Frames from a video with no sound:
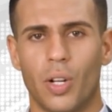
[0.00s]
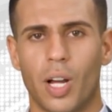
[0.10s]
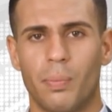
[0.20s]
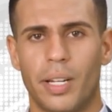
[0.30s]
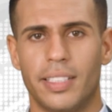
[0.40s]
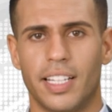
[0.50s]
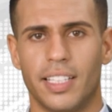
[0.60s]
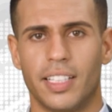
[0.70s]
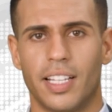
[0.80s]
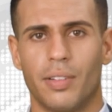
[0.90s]
RMB
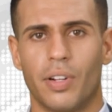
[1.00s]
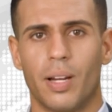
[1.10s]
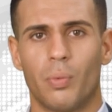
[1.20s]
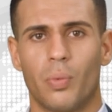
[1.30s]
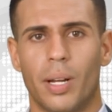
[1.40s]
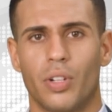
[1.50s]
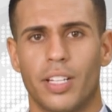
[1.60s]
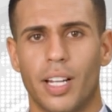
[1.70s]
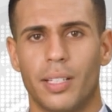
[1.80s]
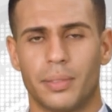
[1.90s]
6070 per
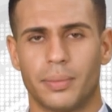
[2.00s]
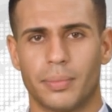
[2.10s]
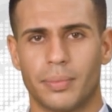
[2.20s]
metric ton.